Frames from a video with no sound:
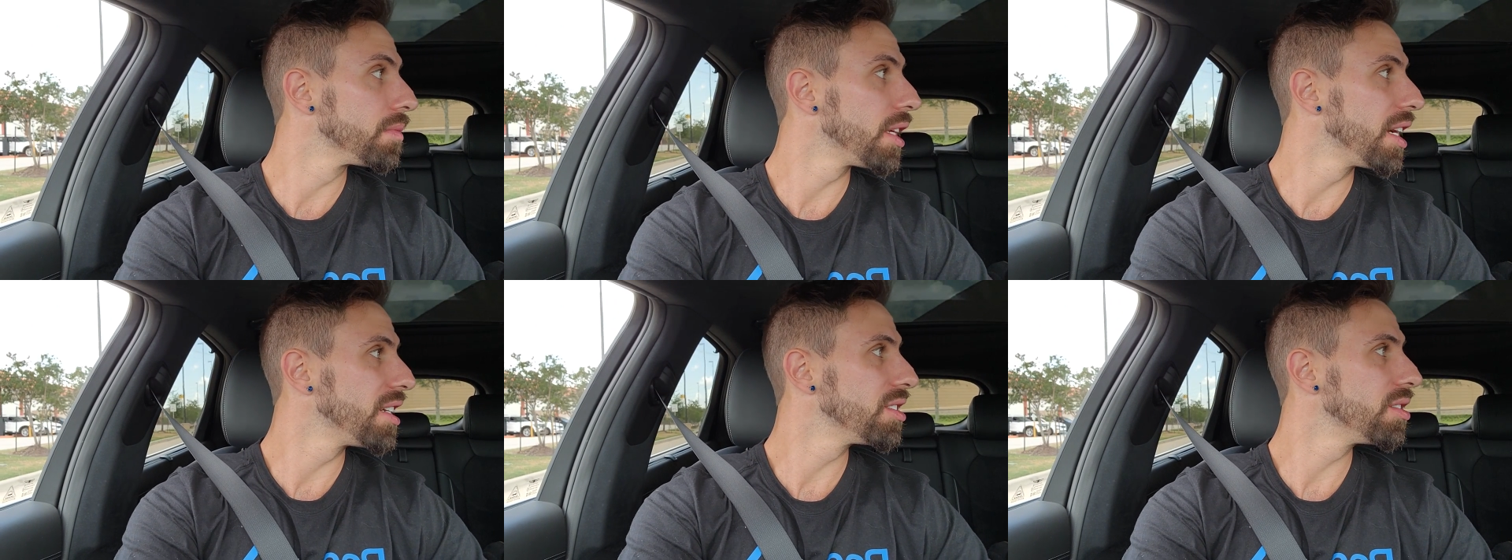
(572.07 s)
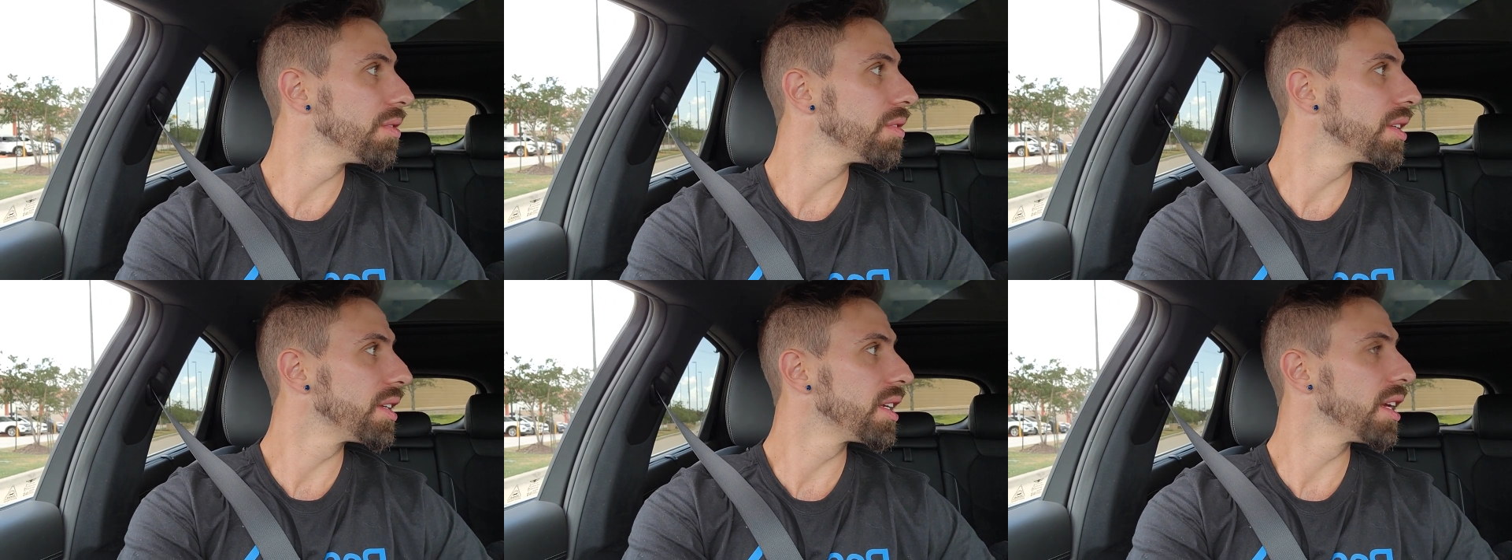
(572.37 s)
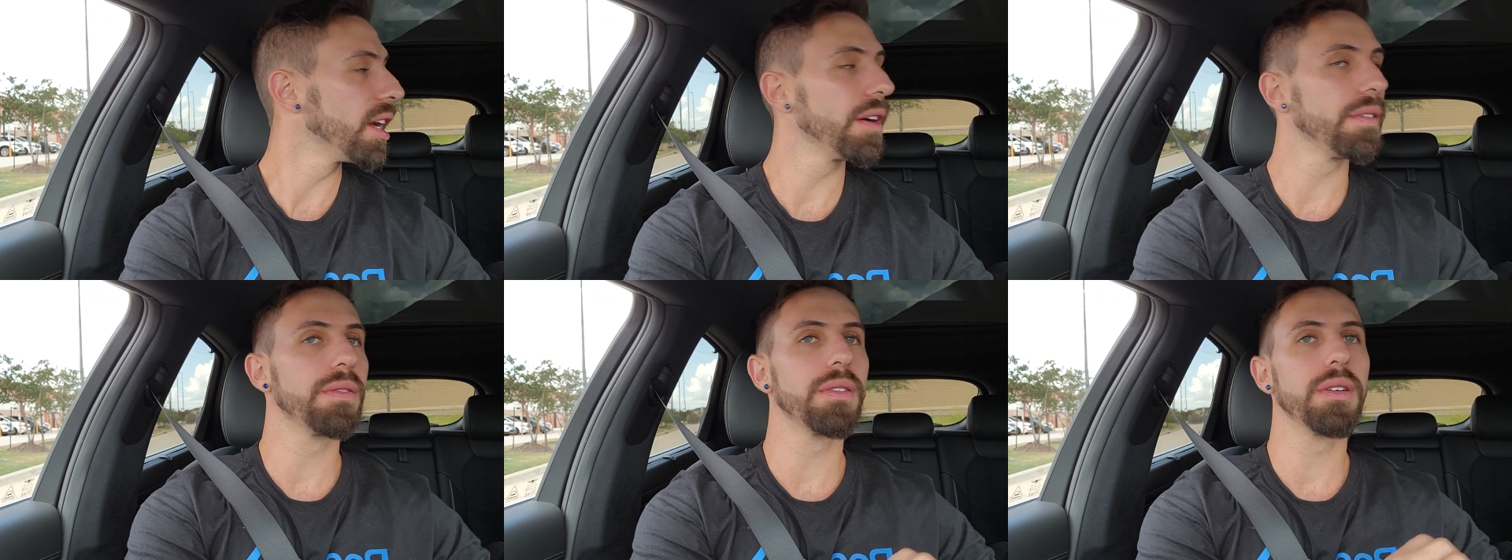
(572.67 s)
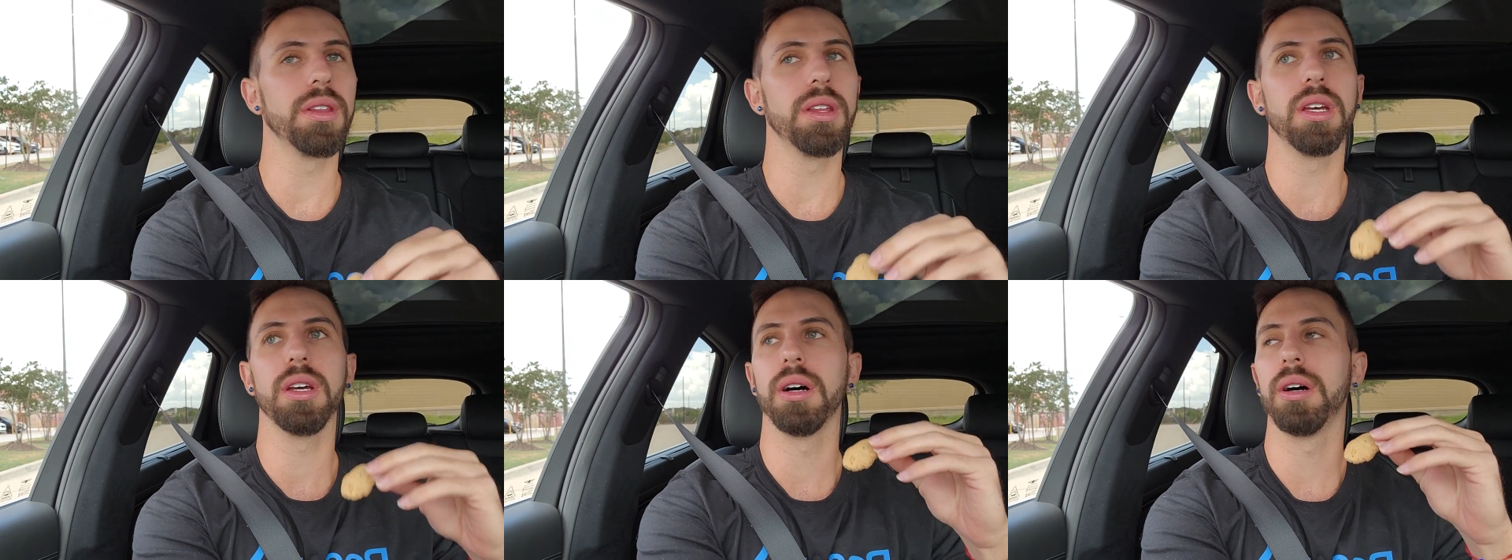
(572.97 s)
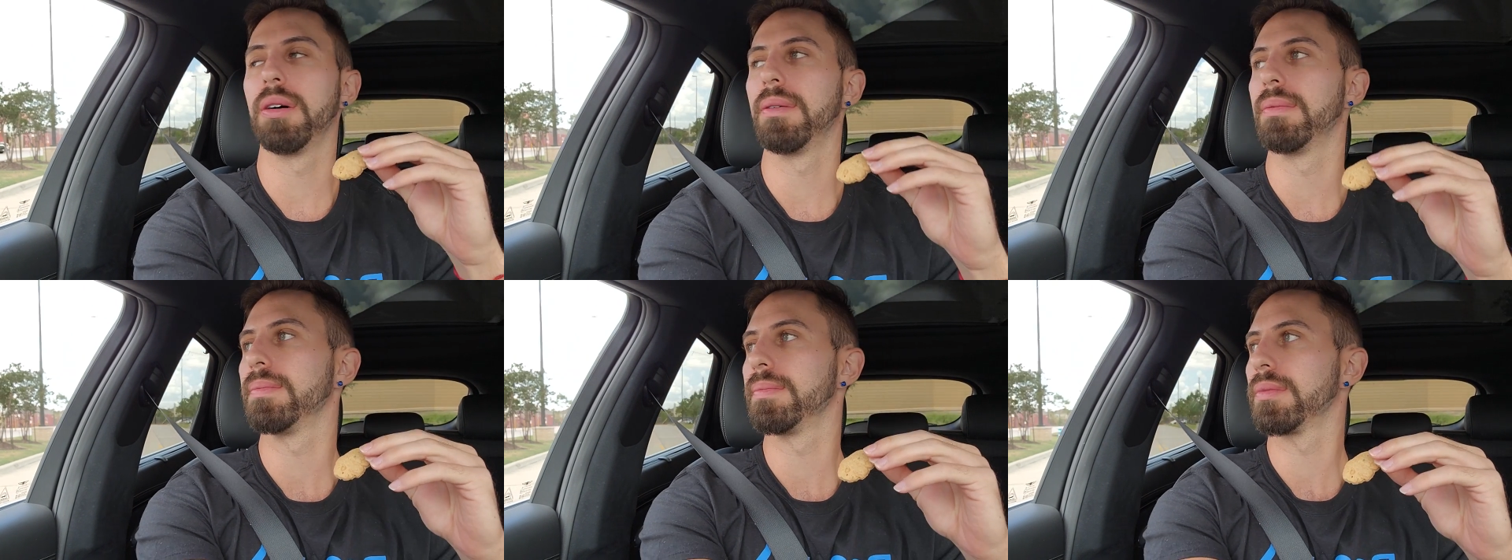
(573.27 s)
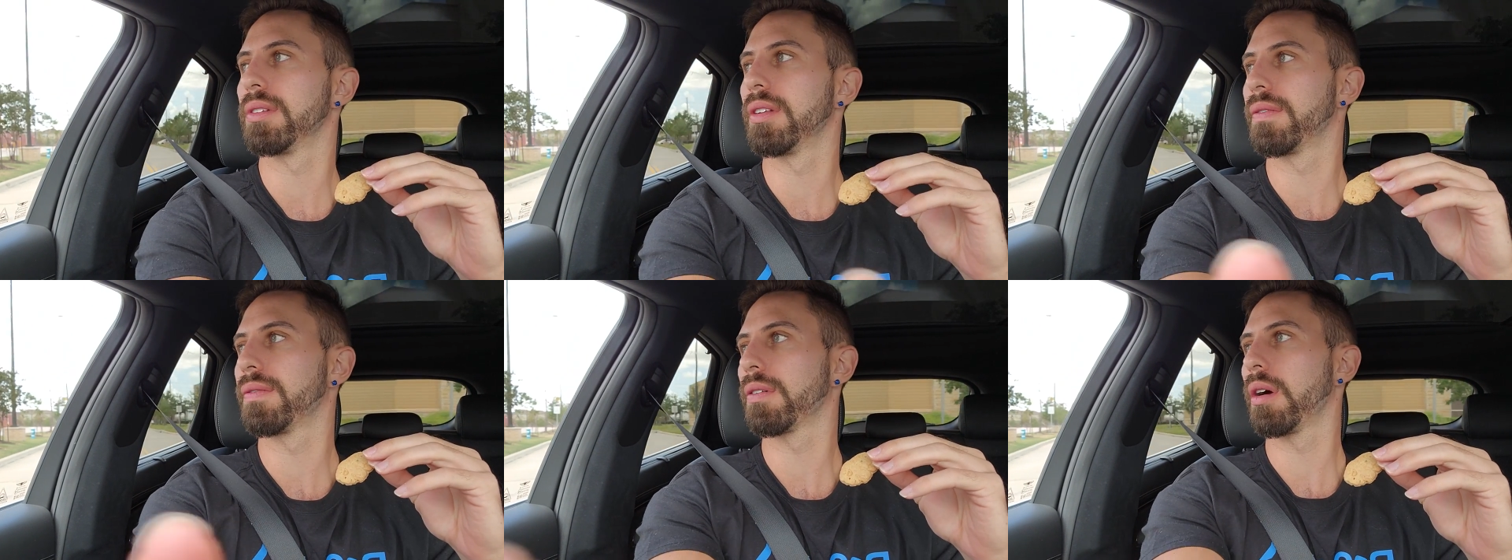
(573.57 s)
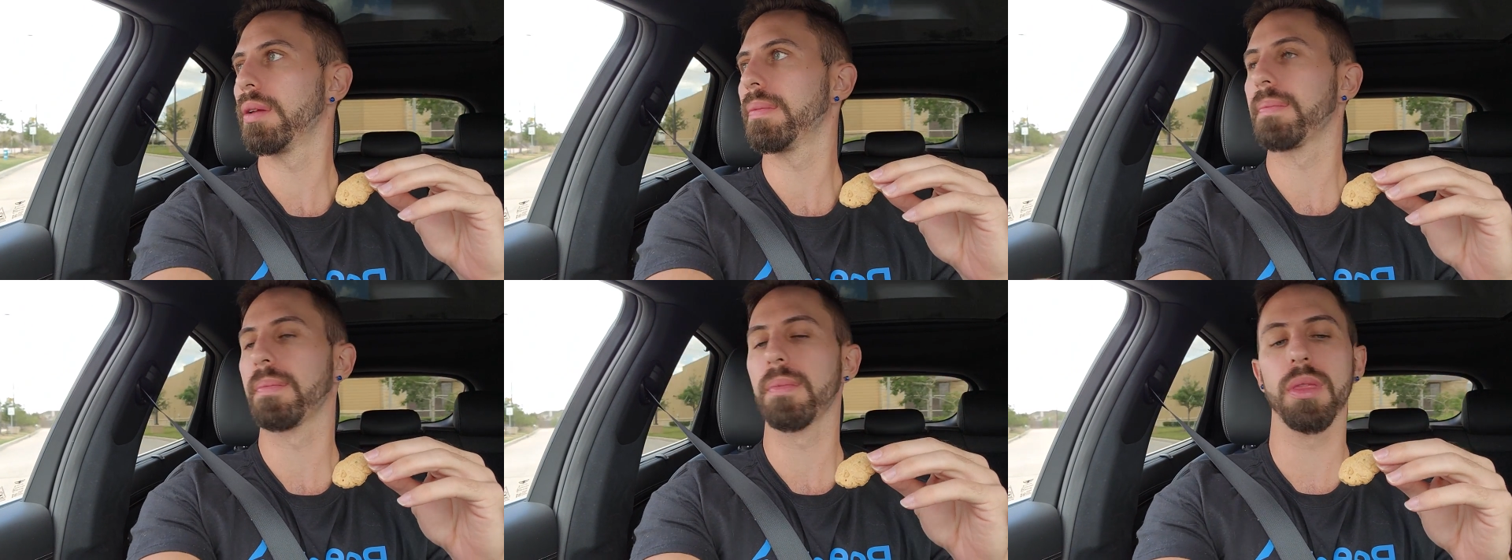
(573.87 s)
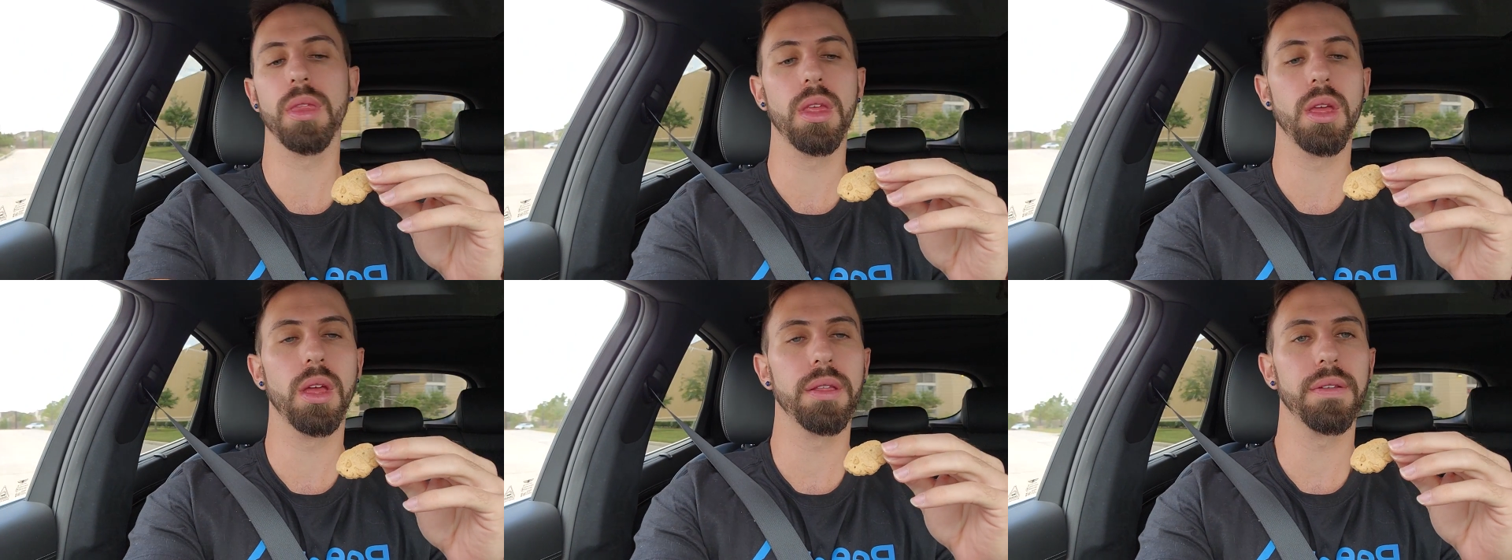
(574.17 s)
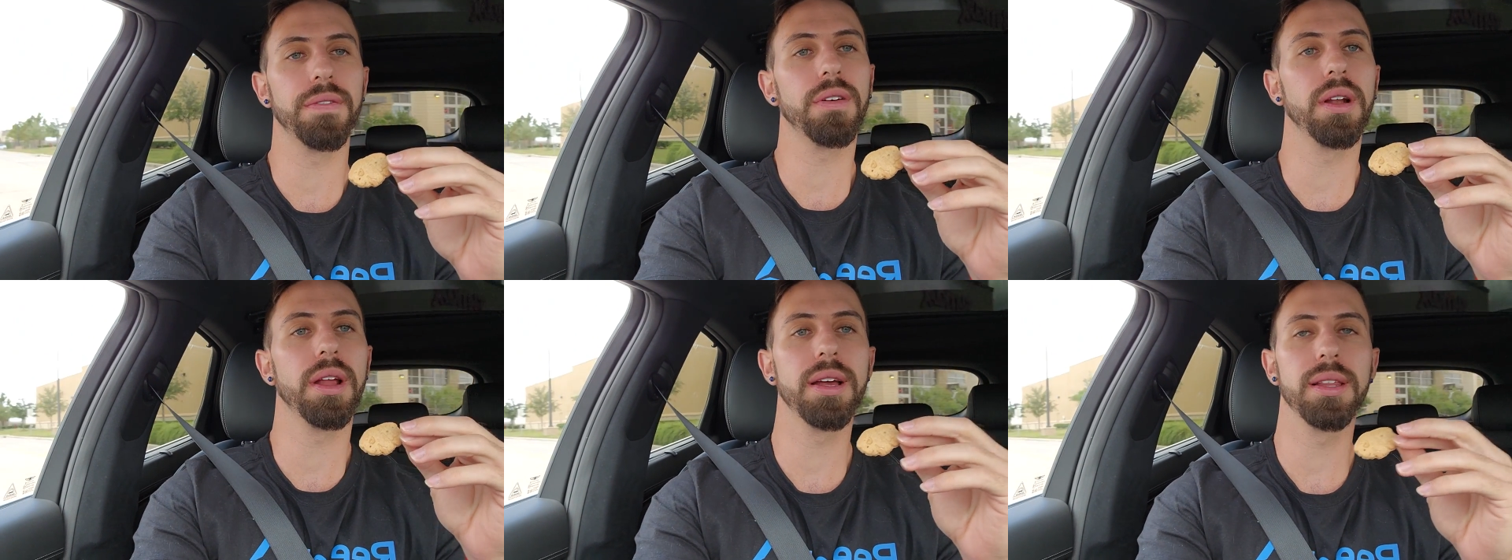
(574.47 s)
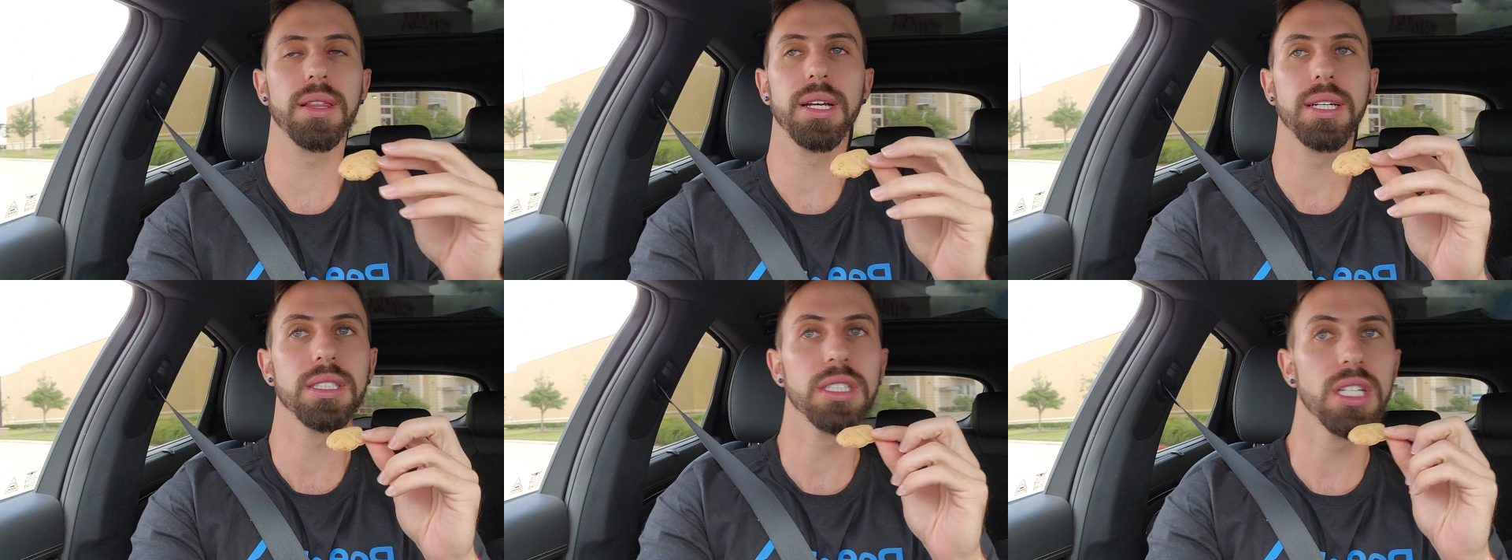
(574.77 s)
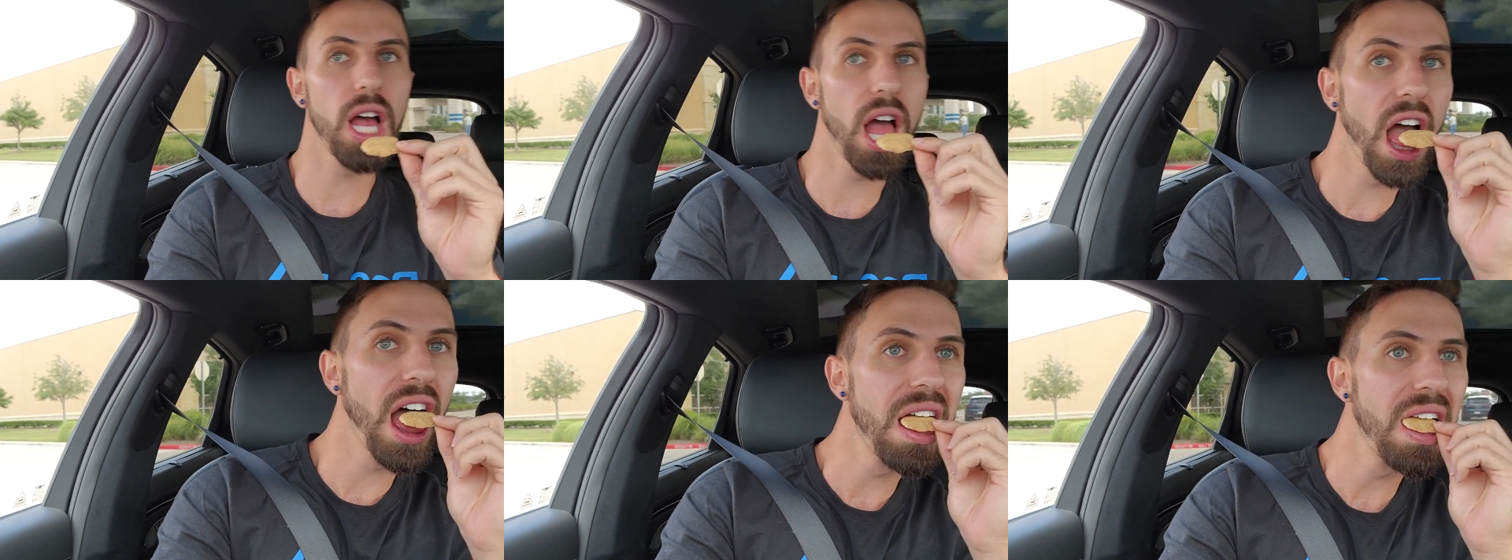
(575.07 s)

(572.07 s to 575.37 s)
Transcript: I just don't really care for the front headlights.